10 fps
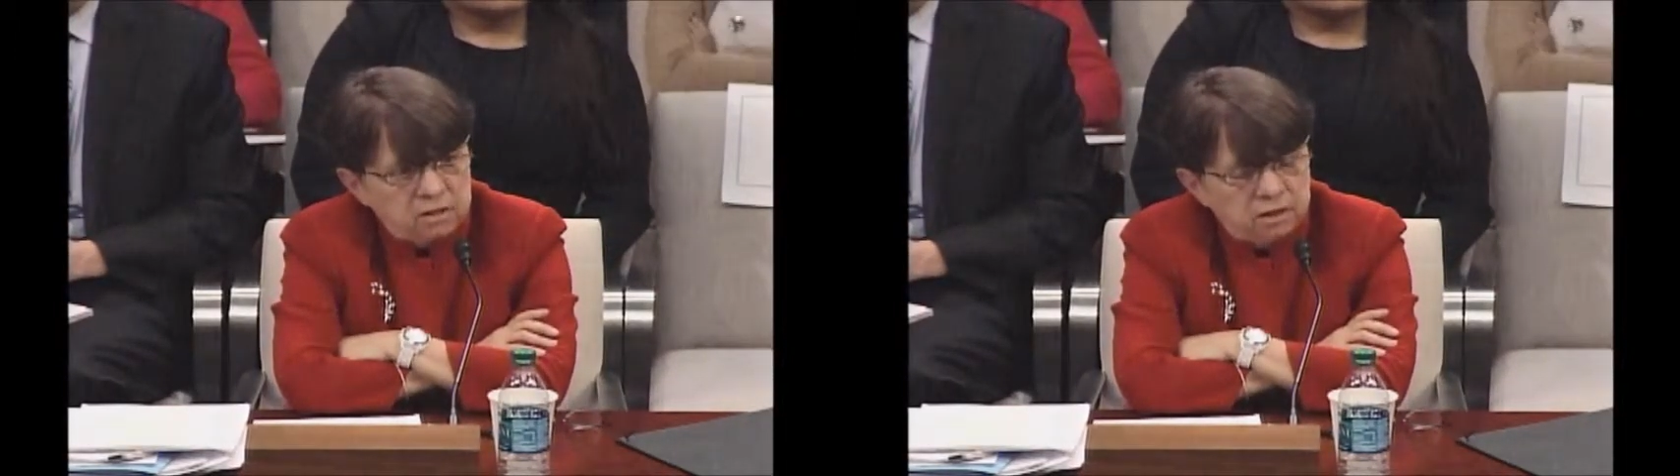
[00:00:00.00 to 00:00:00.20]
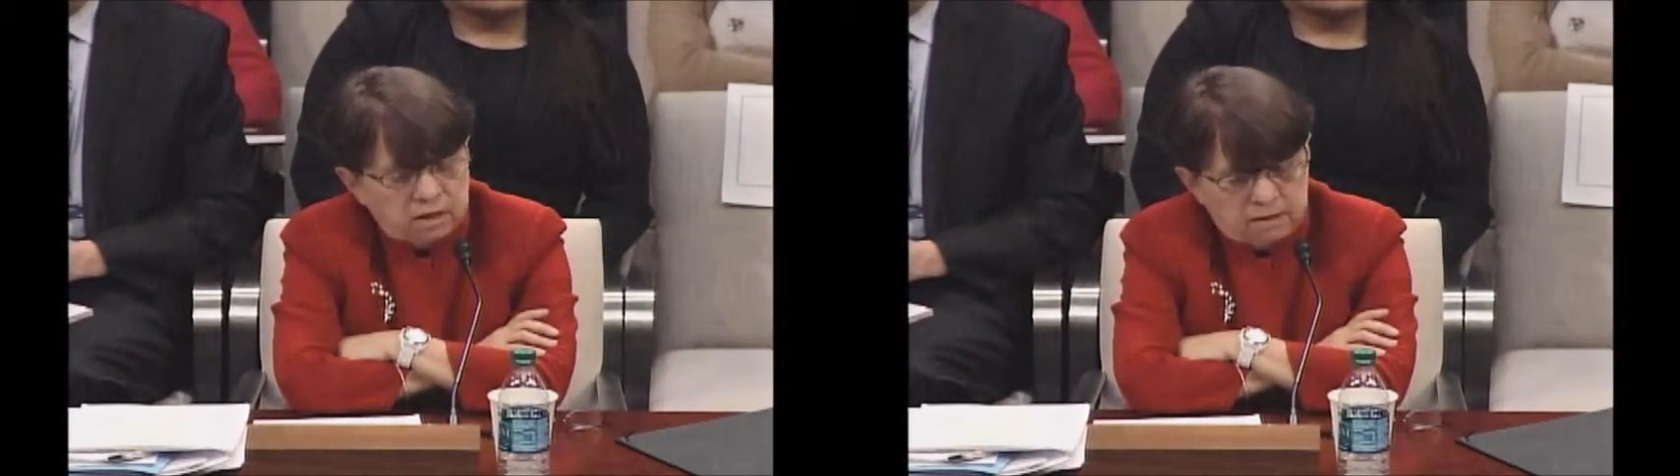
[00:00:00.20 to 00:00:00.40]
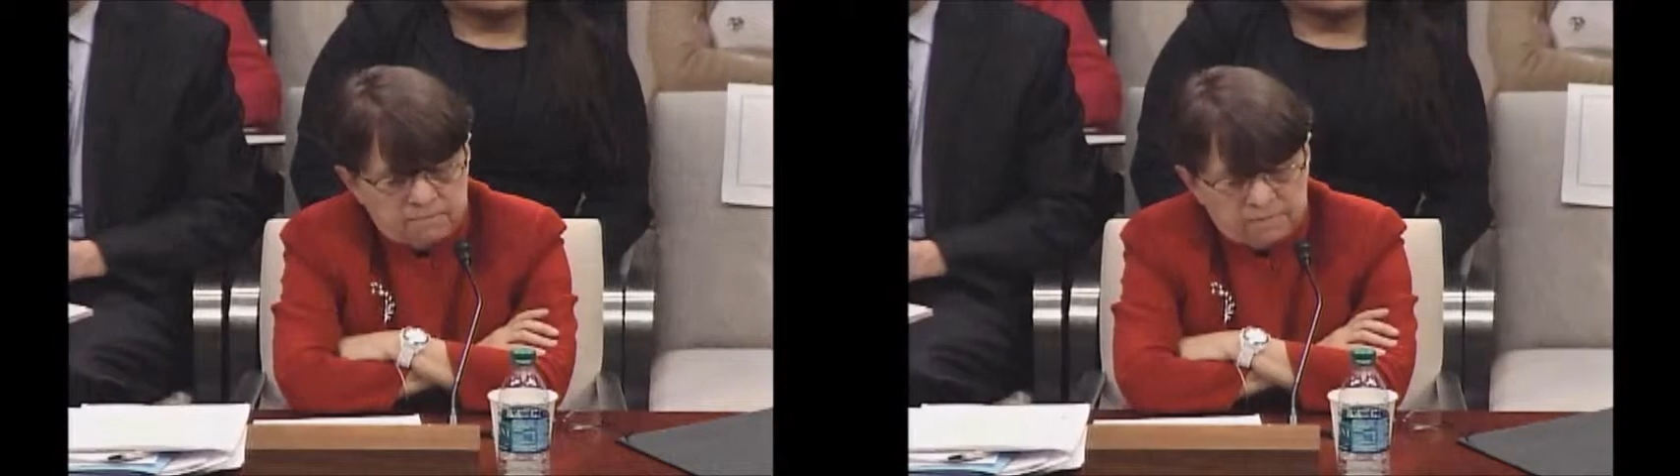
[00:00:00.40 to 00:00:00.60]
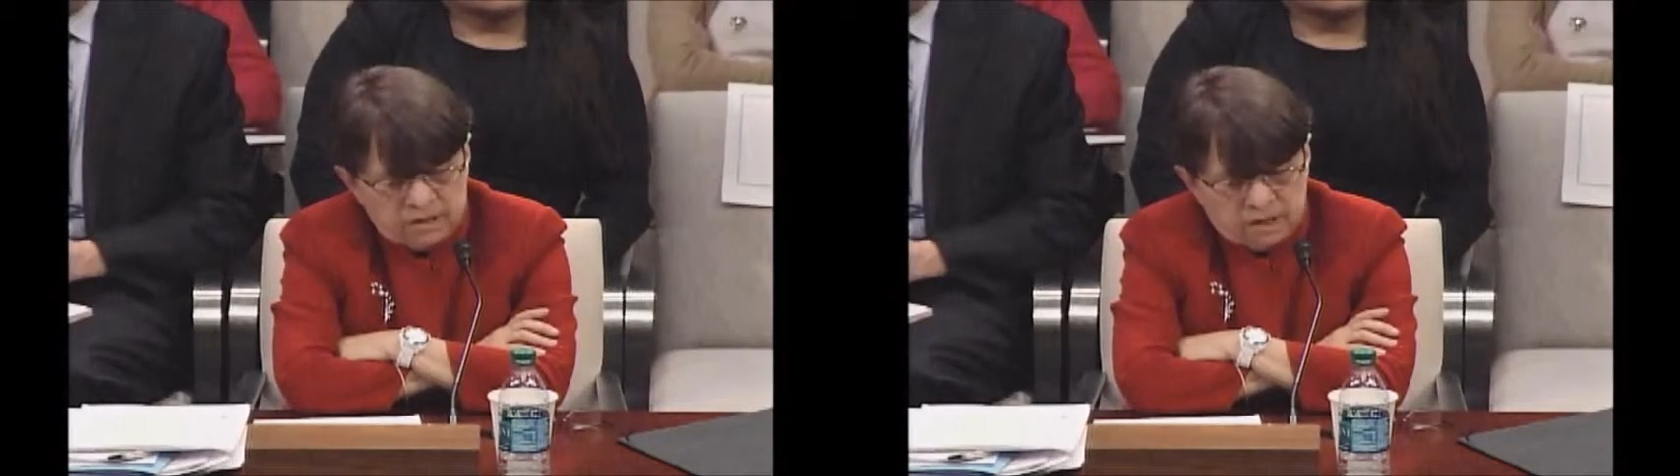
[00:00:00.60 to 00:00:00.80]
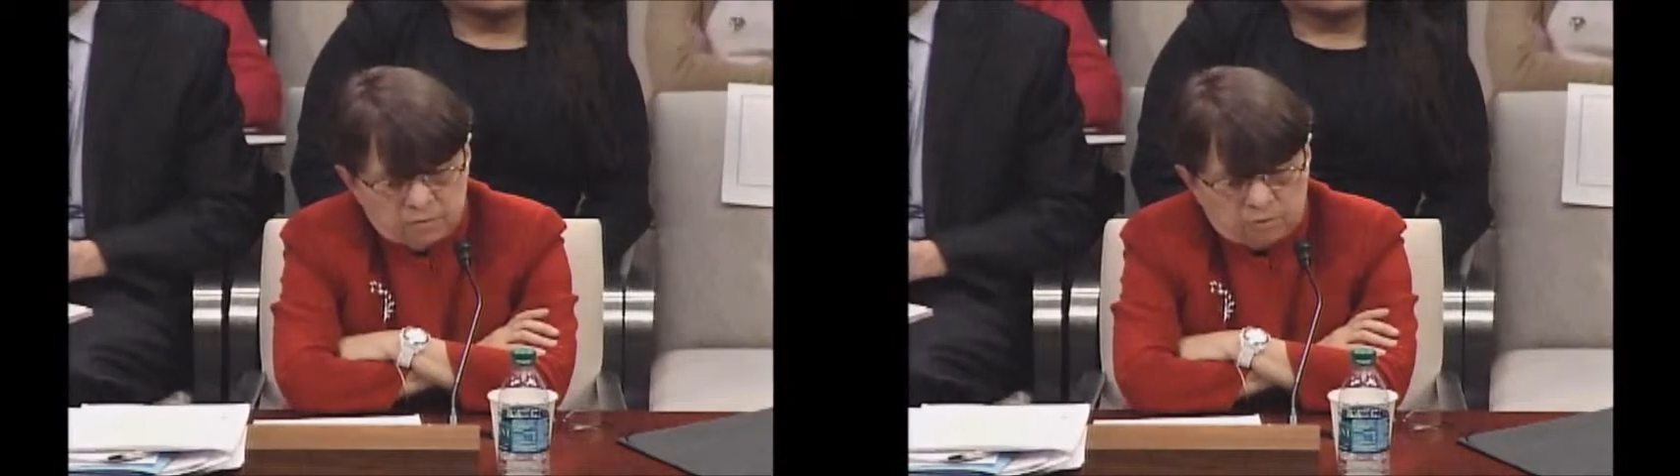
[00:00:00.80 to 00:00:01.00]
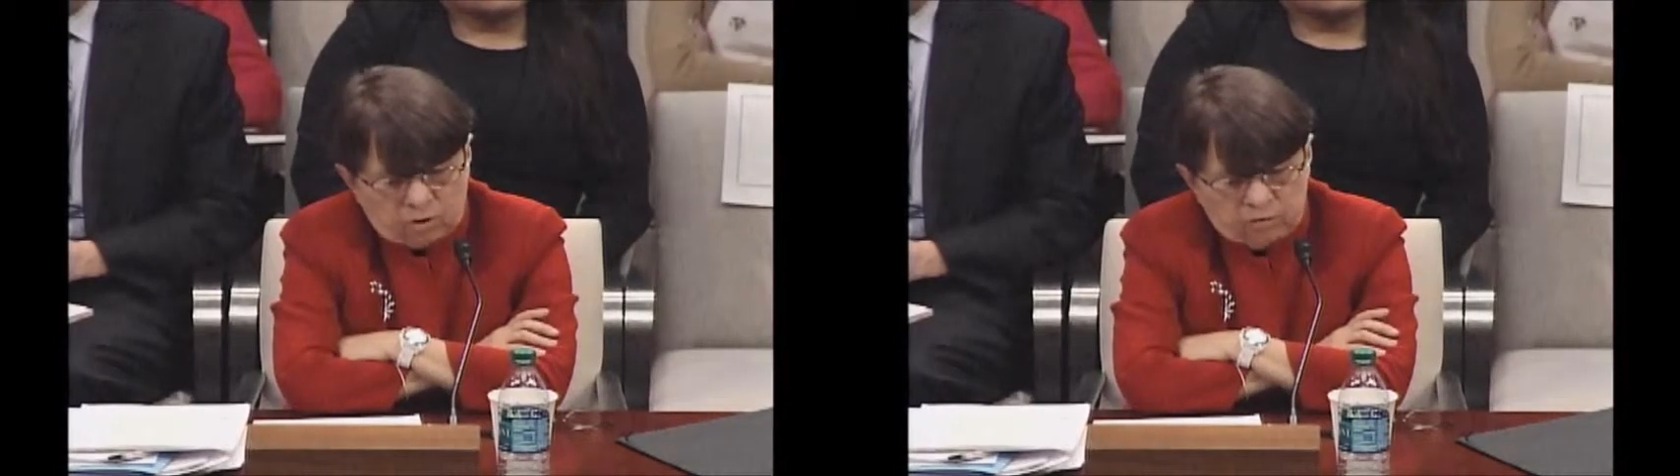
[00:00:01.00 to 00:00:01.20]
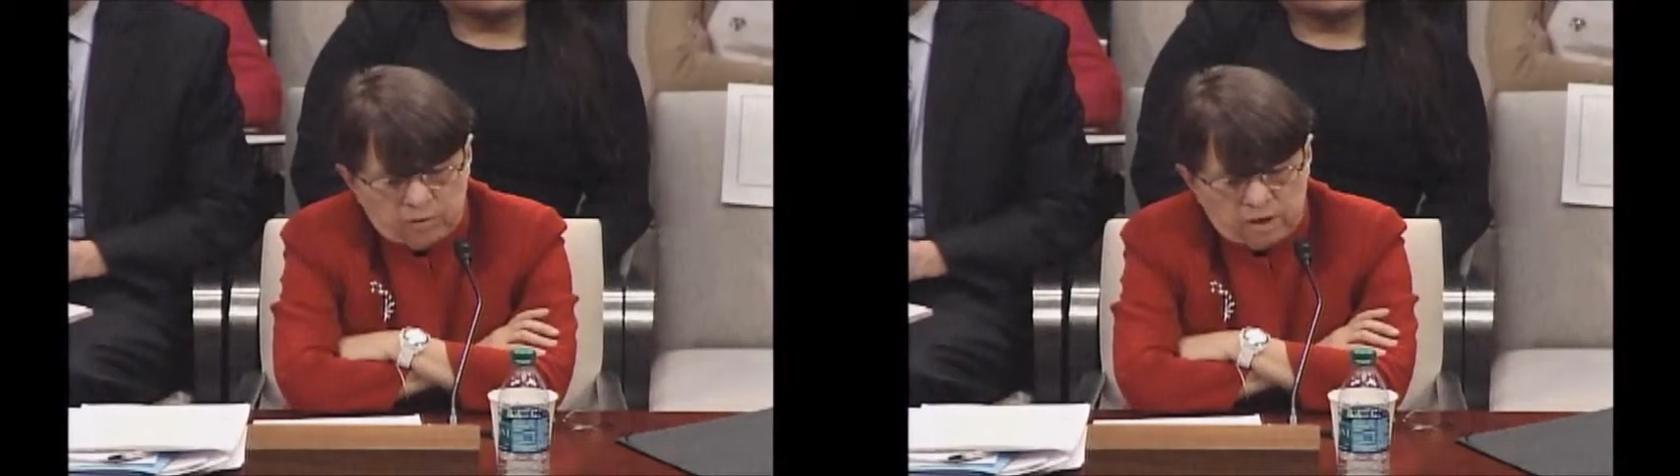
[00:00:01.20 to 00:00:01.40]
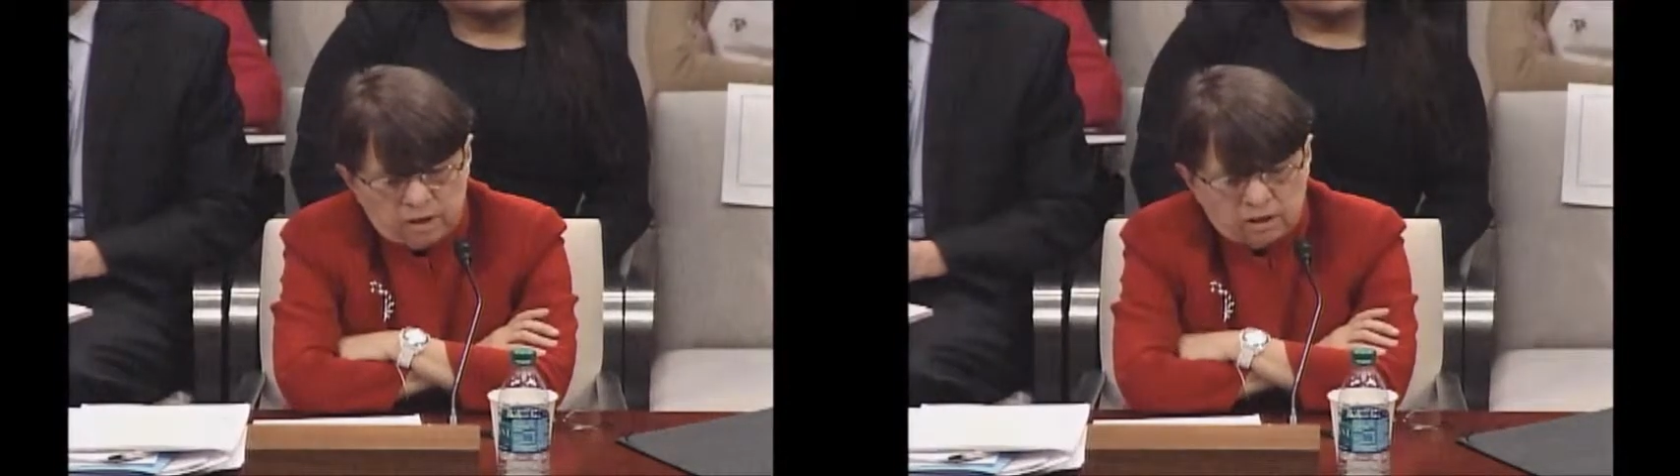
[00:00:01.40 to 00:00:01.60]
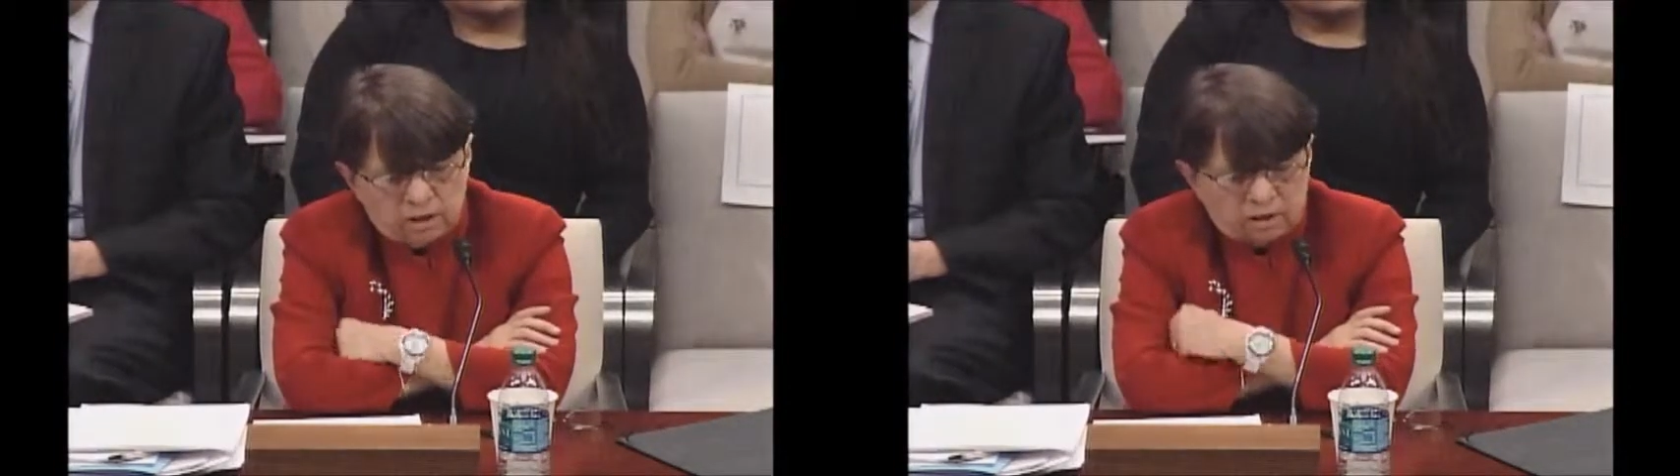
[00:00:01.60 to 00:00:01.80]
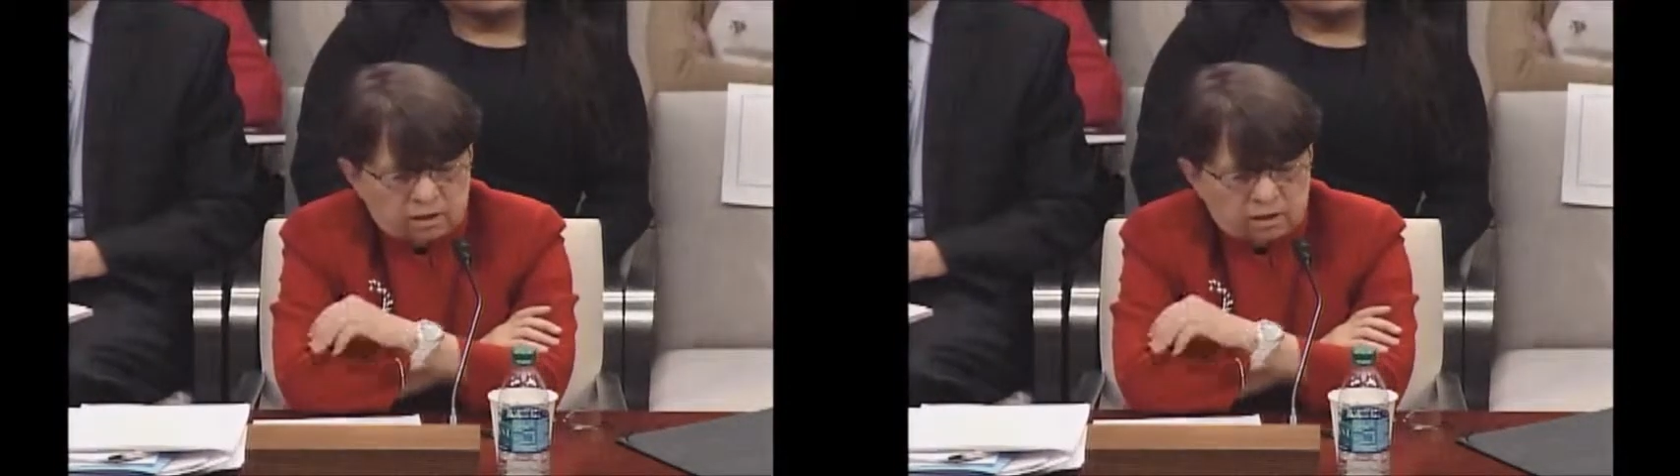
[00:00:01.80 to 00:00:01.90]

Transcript: Um, part of being